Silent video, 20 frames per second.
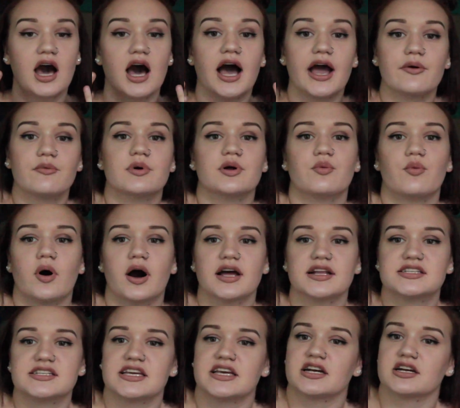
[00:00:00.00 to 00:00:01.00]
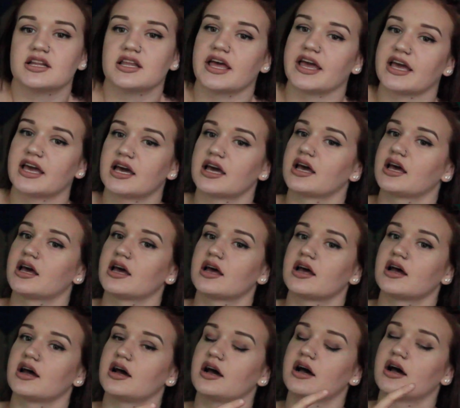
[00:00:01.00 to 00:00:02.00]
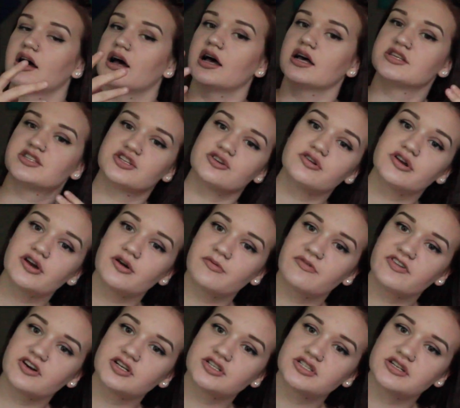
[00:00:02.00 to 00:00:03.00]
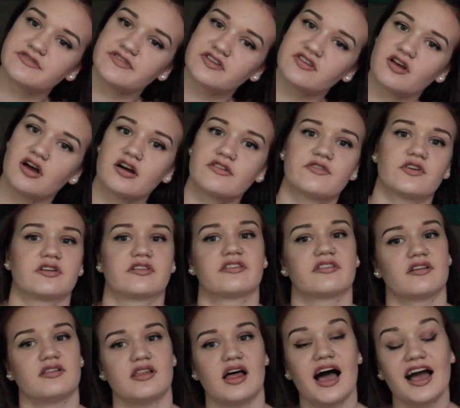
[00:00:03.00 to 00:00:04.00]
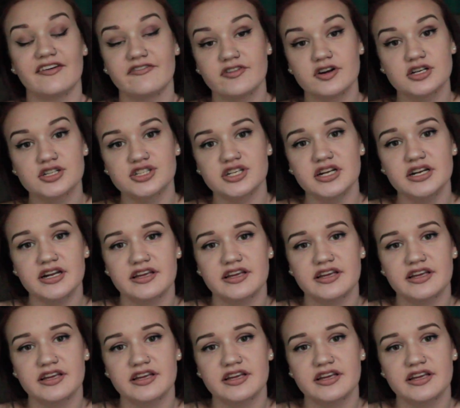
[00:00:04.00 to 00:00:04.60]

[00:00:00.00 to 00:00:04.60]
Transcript: I would want to hear like a studio version of a song versus a live version,